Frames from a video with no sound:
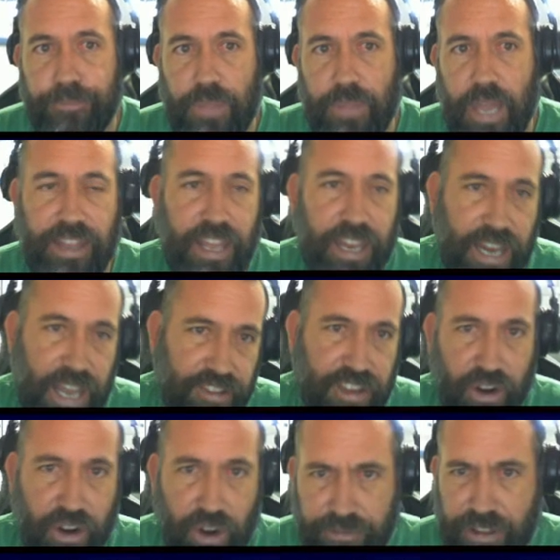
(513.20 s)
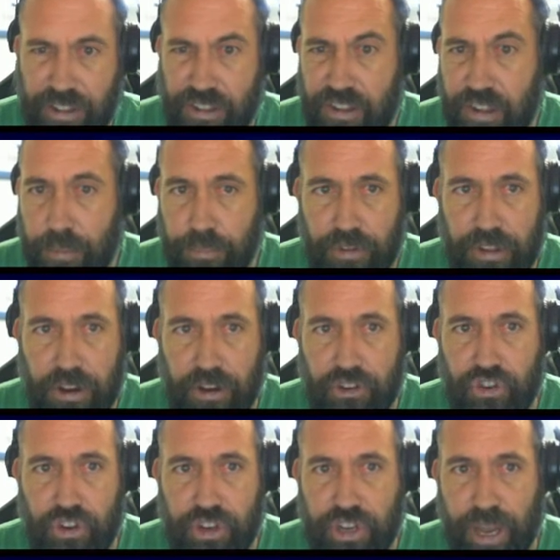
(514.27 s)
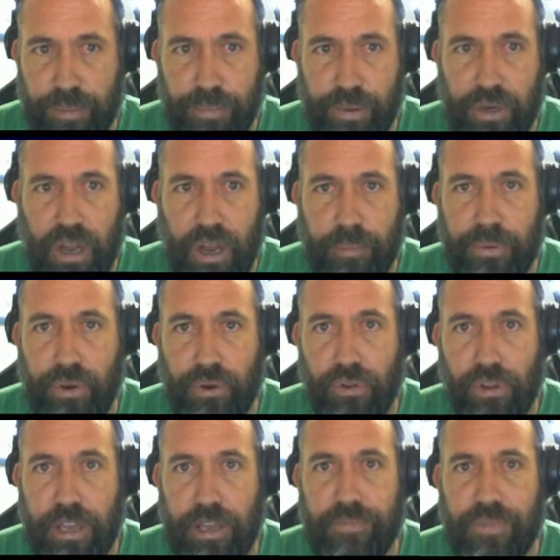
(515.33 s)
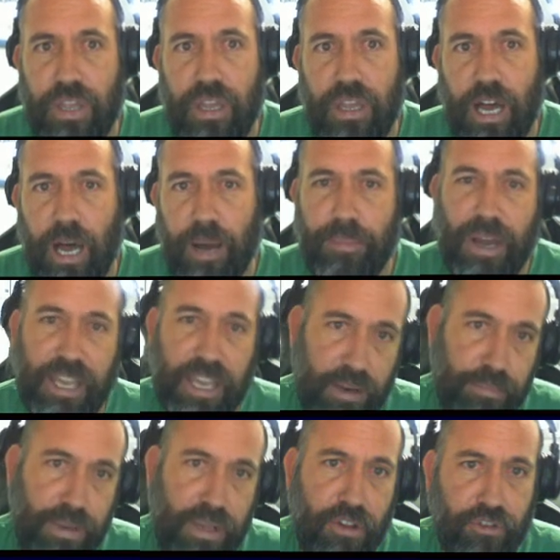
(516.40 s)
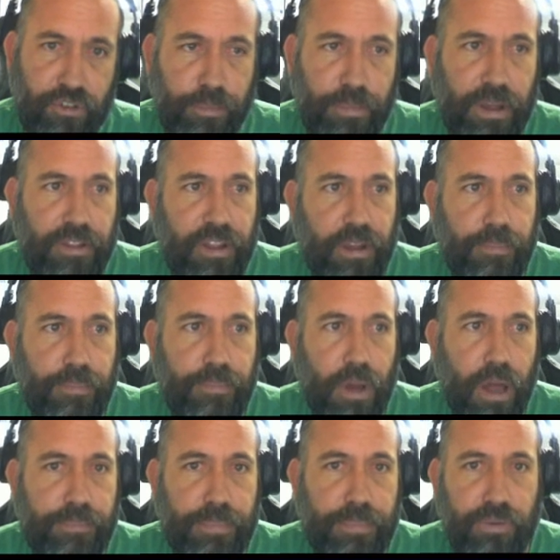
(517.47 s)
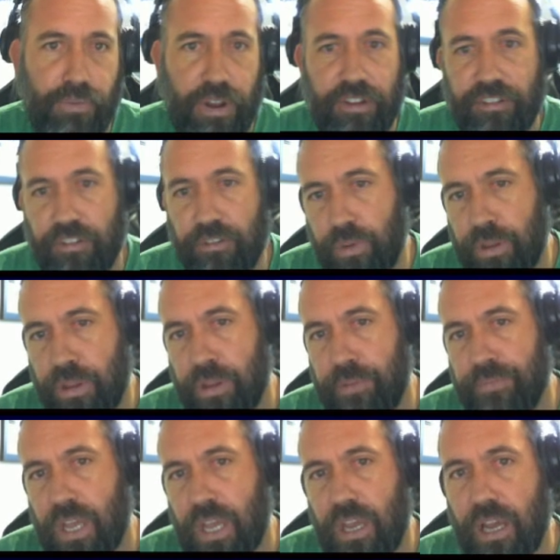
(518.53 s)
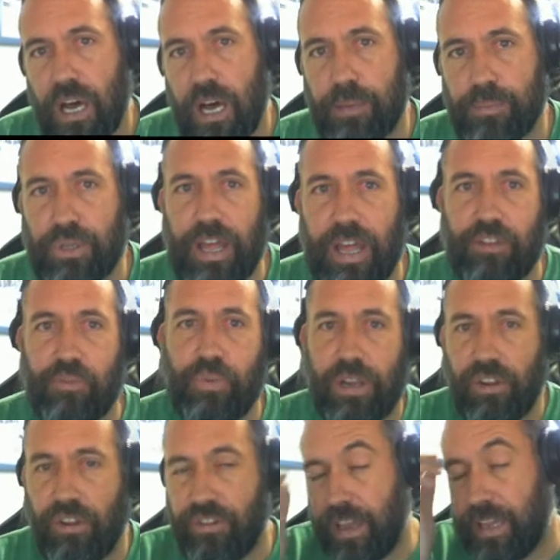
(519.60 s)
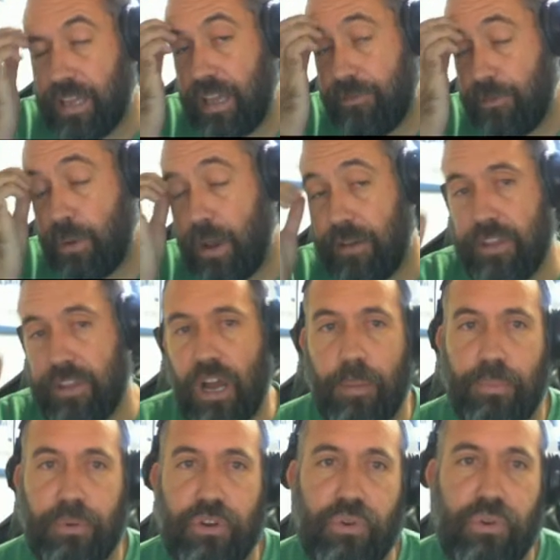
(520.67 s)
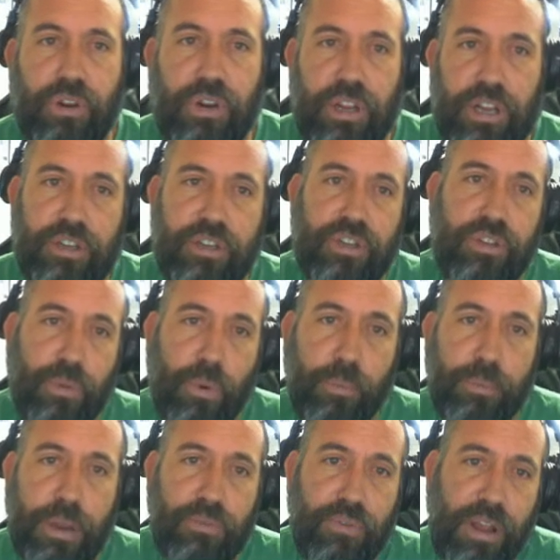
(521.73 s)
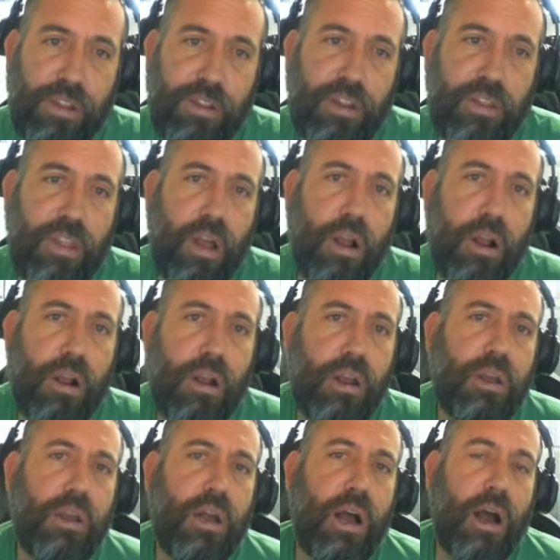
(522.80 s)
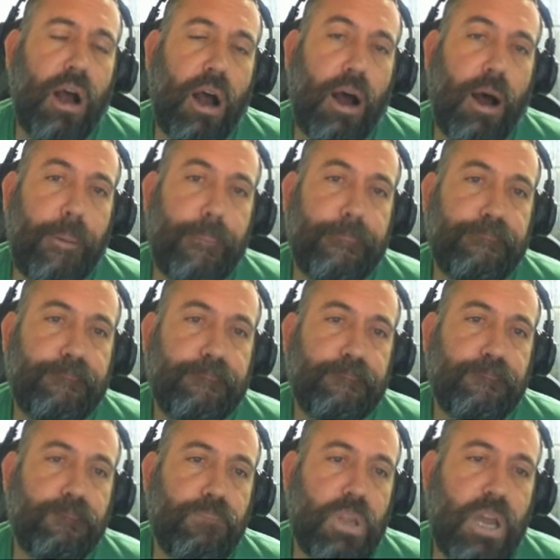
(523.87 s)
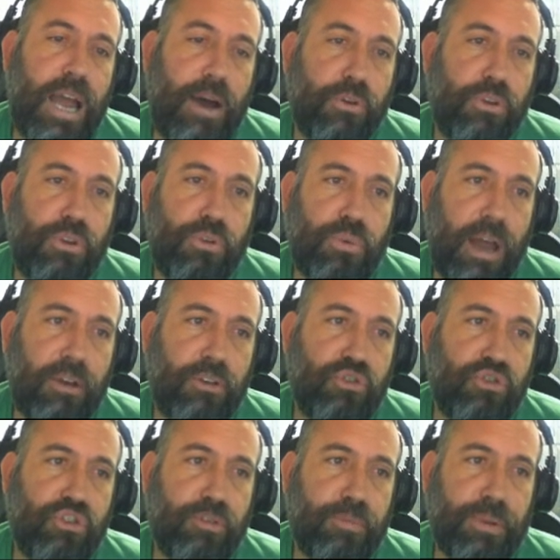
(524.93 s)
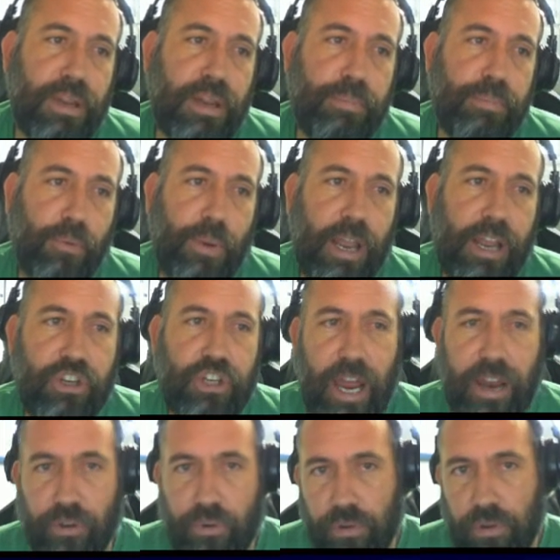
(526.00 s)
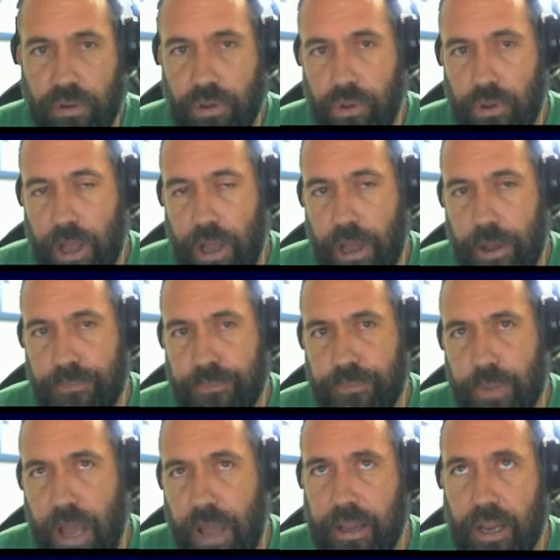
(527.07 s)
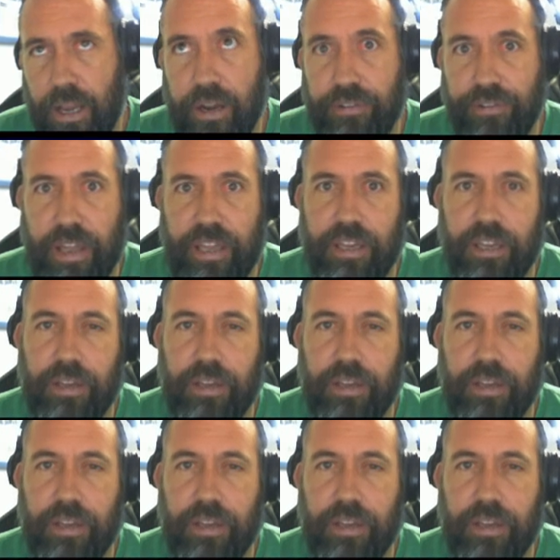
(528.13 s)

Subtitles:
and then ace 10 off at some percentage of the time, but not purely. Again, because you're mixing min raises with it. So that's what it looks like if you have the opportunity to throw min raise in there. How you should split up your range. I kind of like,